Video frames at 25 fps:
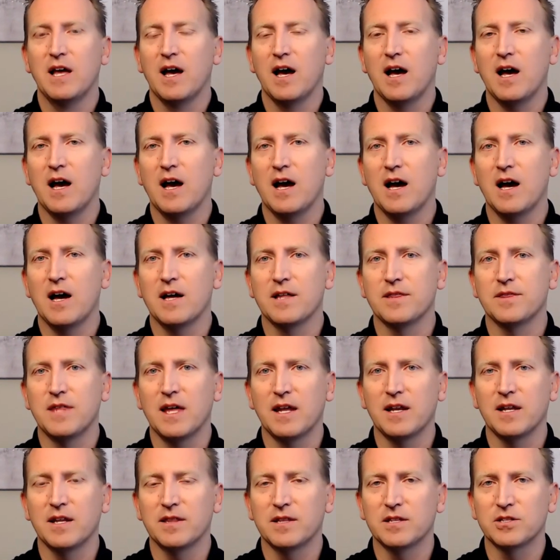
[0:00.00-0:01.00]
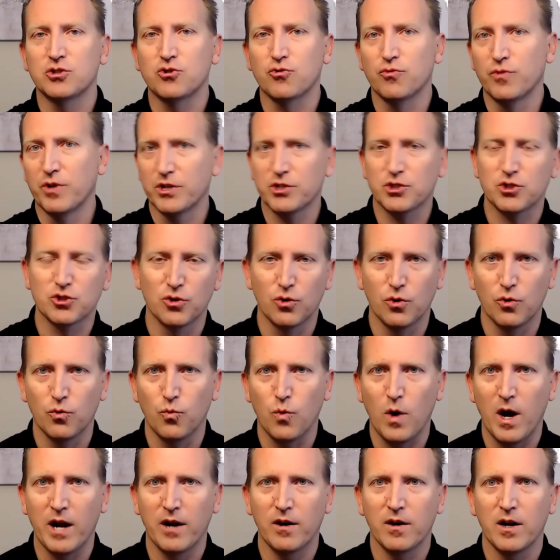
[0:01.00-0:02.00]
than in the traditional
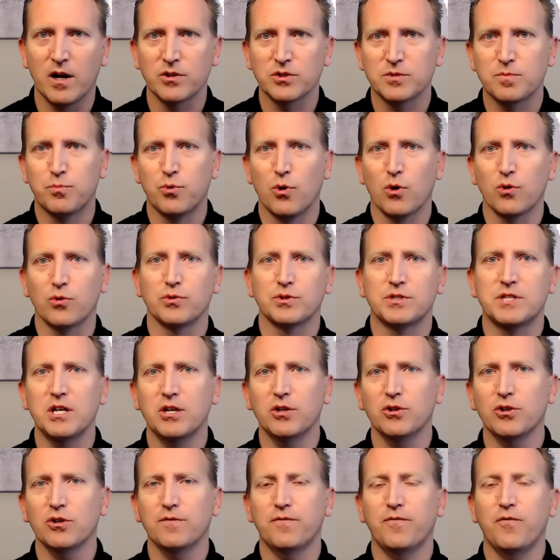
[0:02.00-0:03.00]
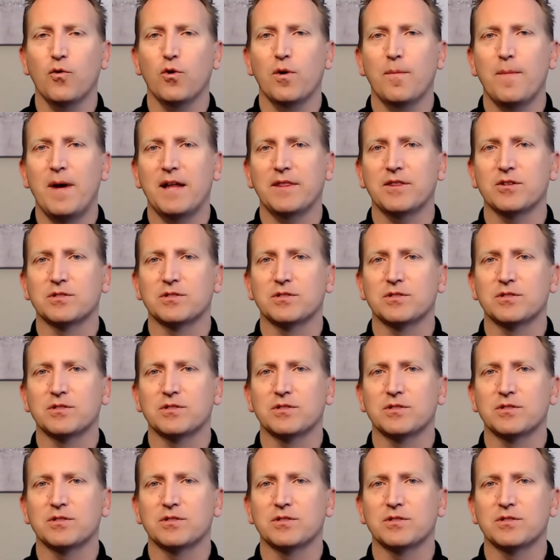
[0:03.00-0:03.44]
wirehouse broker-dealer format.